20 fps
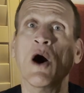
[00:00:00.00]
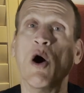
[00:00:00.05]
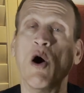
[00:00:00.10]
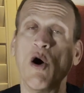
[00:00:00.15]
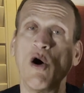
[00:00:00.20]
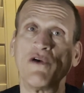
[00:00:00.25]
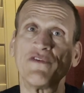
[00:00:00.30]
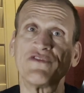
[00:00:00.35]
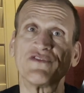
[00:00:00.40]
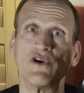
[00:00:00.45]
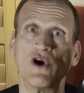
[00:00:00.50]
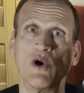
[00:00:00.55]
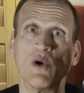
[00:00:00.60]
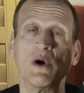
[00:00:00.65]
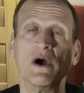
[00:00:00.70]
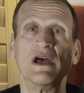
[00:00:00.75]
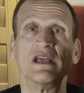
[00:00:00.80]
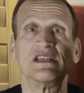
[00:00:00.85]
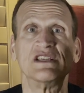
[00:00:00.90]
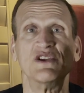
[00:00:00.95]
Also,
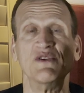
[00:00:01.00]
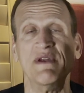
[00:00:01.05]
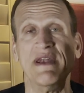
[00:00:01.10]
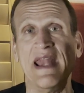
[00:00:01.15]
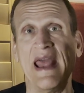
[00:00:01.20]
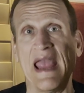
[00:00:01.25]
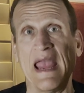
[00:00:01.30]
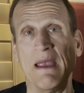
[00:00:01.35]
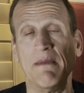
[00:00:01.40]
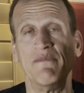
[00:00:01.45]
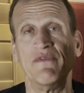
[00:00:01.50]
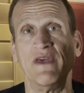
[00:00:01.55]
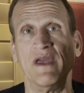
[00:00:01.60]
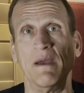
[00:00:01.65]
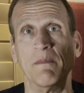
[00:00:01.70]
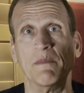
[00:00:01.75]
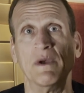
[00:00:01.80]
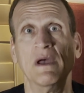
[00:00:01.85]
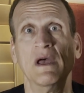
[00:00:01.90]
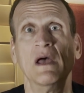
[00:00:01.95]
to name
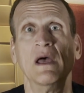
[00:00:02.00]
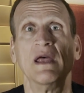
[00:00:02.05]
them.